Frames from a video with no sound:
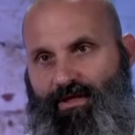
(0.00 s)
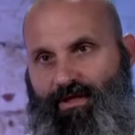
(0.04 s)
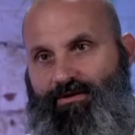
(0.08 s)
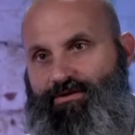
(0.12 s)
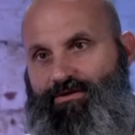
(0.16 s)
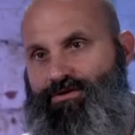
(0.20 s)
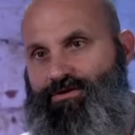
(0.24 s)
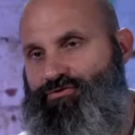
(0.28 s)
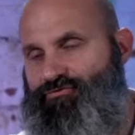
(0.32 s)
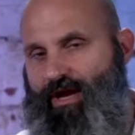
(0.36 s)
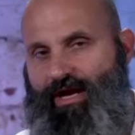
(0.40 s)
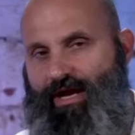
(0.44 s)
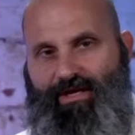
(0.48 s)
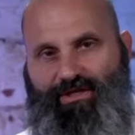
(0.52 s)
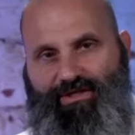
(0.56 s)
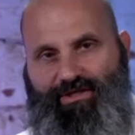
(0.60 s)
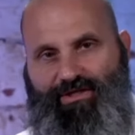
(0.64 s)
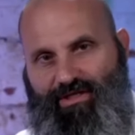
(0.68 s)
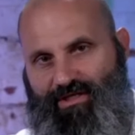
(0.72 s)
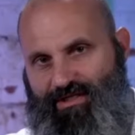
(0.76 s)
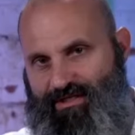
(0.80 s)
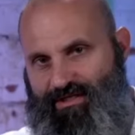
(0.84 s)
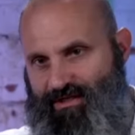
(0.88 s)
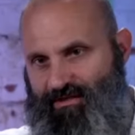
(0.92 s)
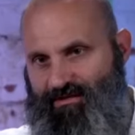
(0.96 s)

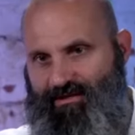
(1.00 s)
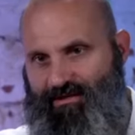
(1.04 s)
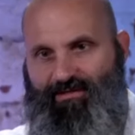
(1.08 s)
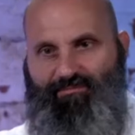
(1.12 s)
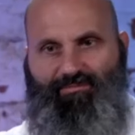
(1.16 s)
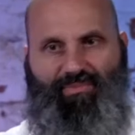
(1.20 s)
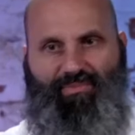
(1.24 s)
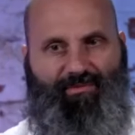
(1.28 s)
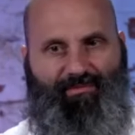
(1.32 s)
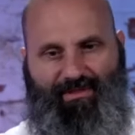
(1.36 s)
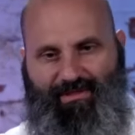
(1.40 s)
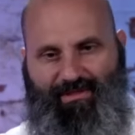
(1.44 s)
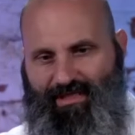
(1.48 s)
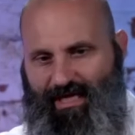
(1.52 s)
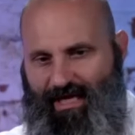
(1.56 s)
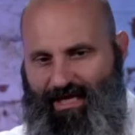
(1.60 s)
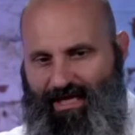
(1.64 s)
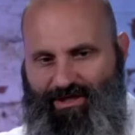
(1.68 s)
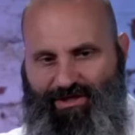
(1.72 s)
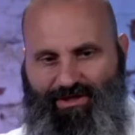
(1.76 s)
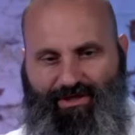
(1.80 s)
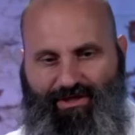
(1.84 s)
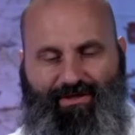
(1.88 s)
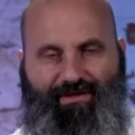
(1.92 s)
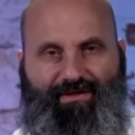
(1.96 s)
strategies and
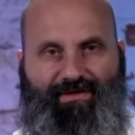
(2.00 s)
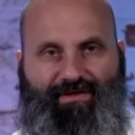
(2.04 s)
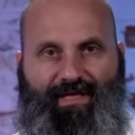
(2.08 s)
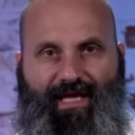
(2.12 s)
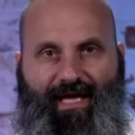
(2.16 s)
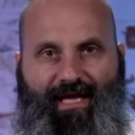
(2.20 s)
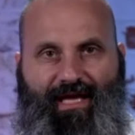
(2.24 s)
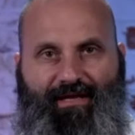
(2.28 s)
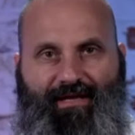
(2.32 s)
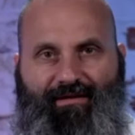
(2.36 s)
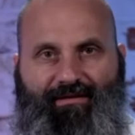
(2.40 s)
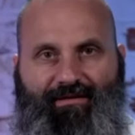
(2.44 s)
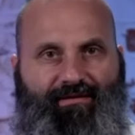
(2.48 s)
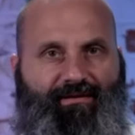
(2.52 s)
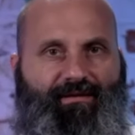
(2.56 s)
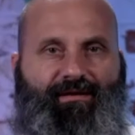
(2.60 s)
implementations that